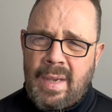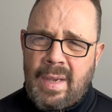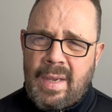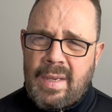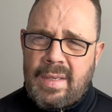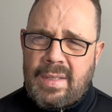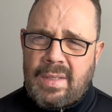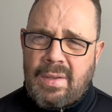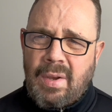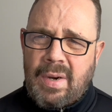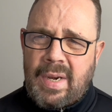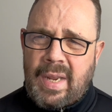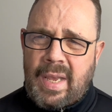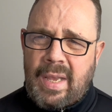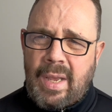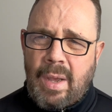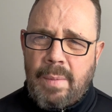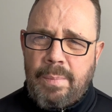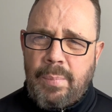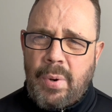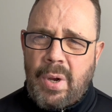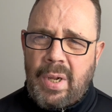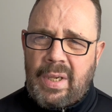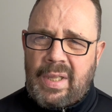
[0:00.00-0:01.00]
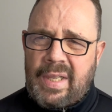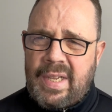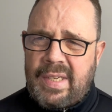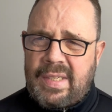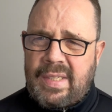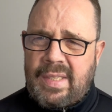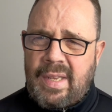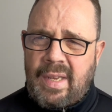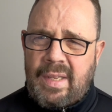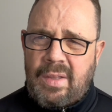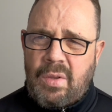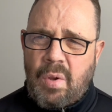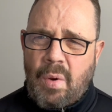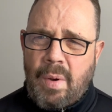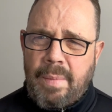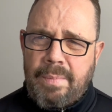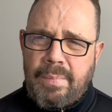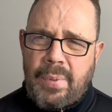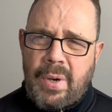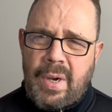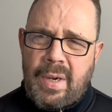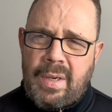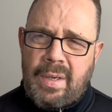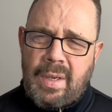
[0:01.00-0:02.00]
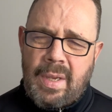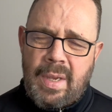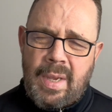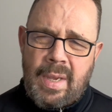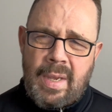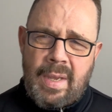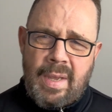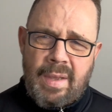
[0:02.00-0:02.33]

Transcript: studying a book, listening to a book.